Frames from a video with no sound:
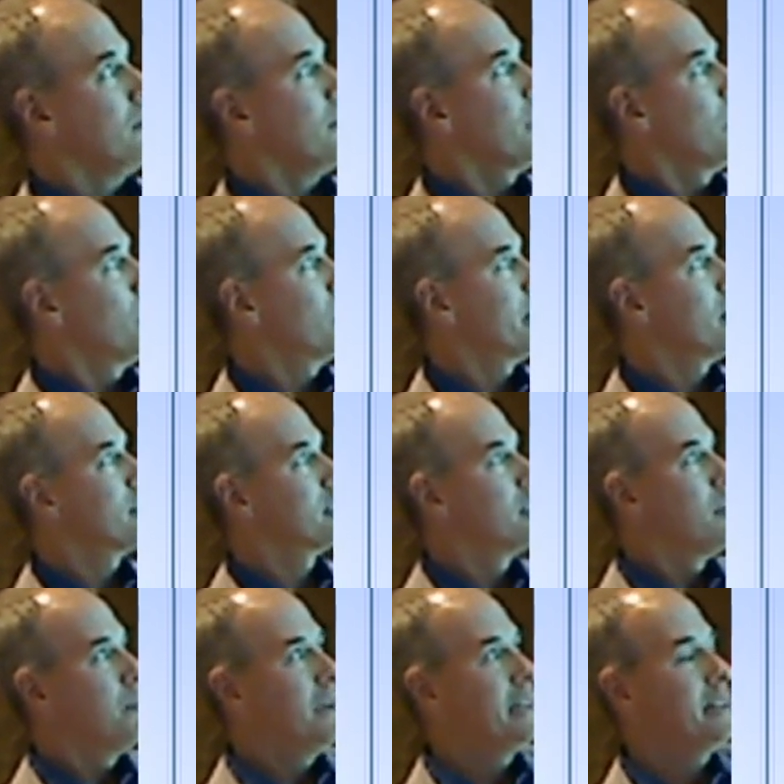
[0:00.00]
What else?
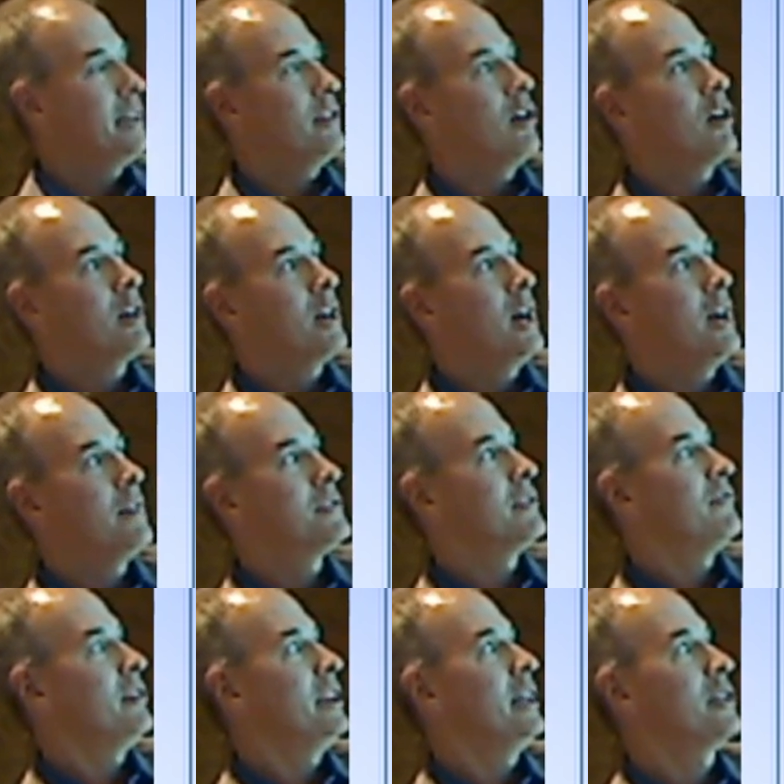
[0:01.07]
Maintain archives of
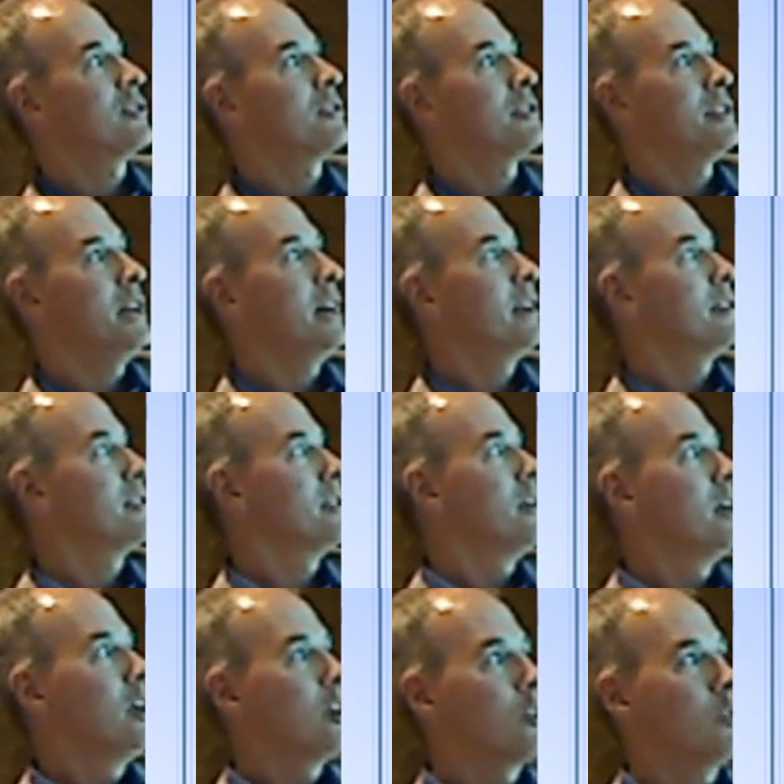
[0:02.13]
financial status,
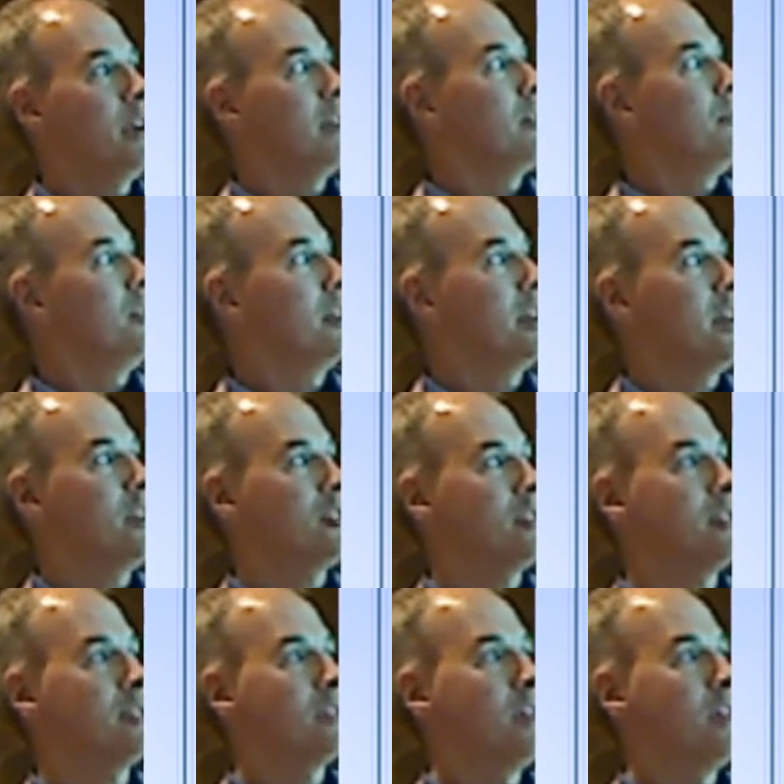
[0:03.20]
create communications,